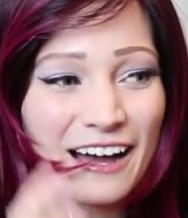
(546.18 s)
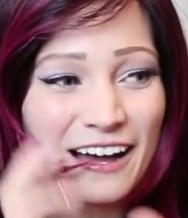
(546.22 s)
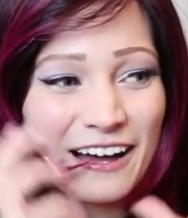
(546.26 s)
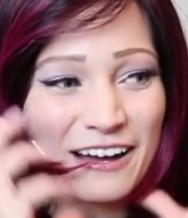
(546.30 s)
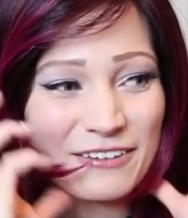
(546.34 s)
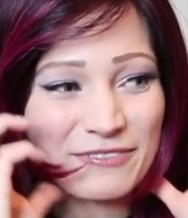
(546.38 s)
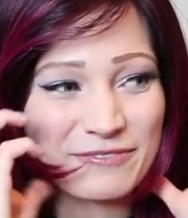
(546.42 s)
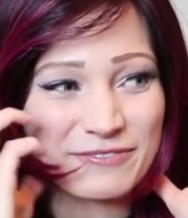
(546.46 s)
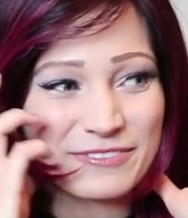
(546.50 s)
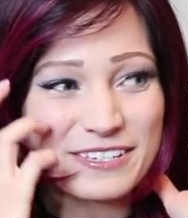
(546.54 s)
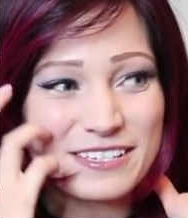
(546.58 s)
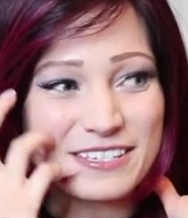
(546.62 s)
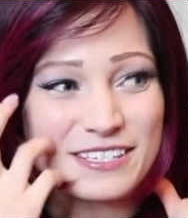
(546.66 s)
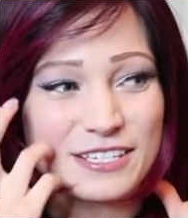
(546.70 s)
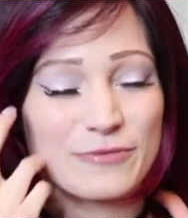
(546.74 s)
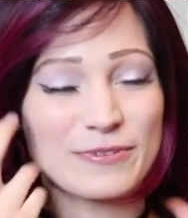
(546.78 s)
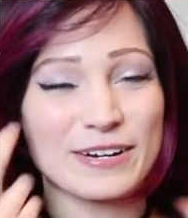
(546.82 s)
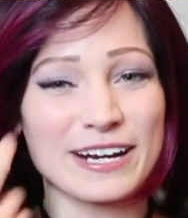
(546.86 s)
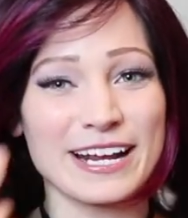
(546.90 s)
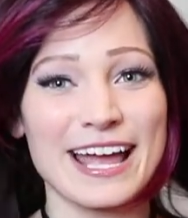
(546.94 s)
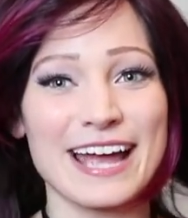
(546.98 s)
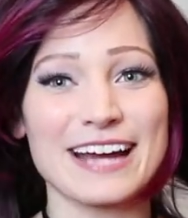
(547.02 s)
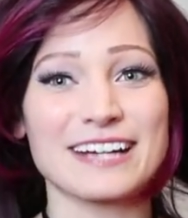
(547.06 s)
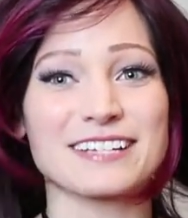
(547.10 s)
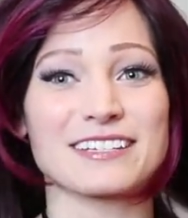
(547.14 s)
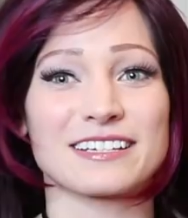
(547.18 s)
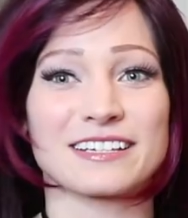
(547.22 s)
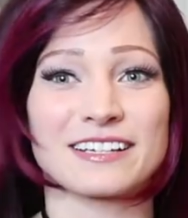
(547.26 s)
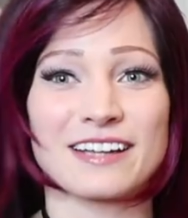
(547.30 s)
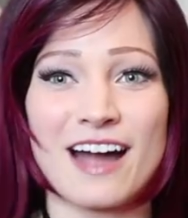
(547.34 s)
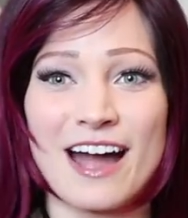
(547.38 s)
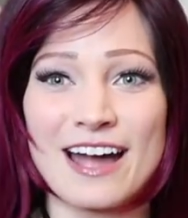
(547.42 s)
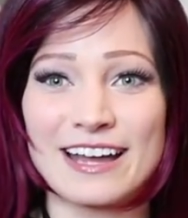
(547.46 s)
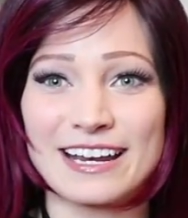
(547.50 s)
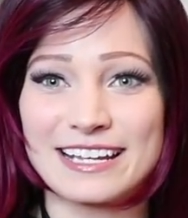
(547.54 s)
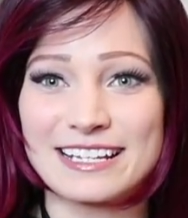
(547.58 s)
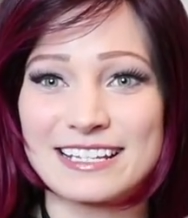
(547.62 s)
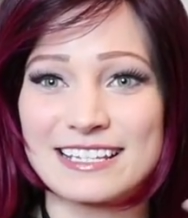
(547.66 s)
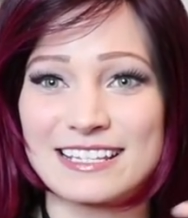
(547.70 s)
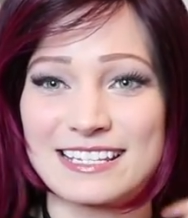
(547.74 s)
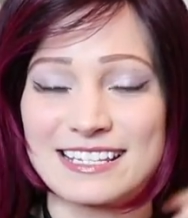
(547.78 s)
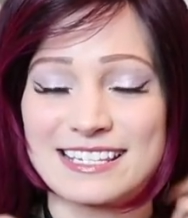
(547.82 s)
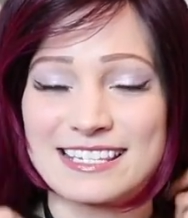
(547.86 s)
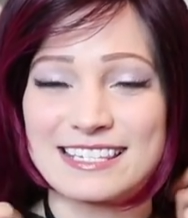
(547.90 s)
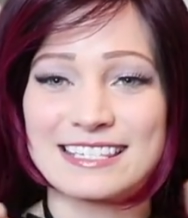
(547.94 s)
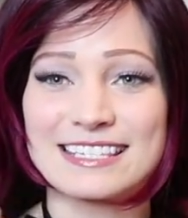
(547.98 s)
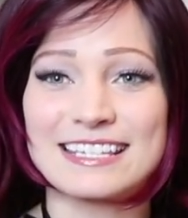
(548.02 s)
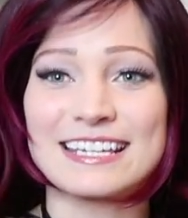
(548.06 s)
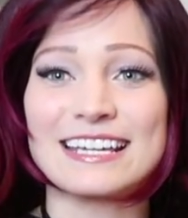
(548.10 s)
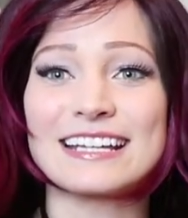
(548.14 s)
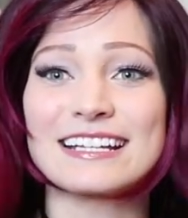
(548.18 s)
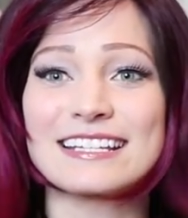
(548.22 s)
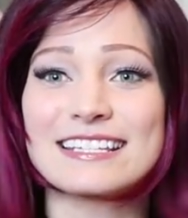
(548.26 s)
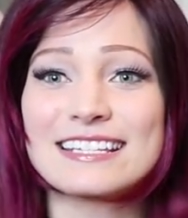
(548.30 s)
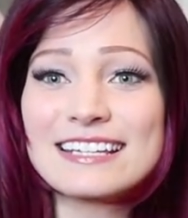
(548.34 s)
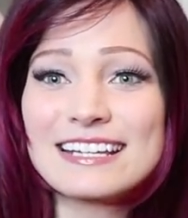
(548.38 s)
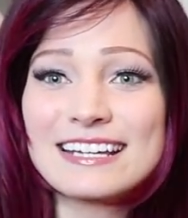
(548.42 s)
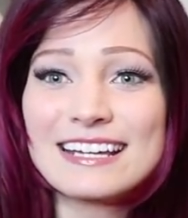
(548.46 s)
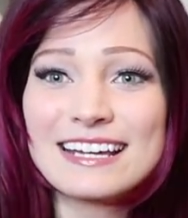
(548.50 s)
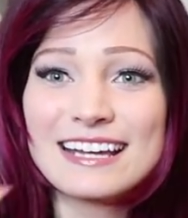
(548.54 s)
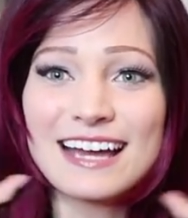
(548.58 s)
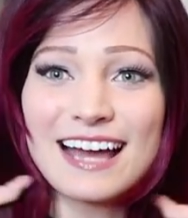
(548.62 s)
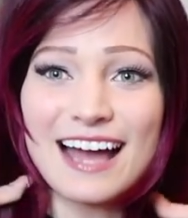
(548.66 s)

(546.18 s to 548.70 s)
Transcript: um, so when I actually got into the seat,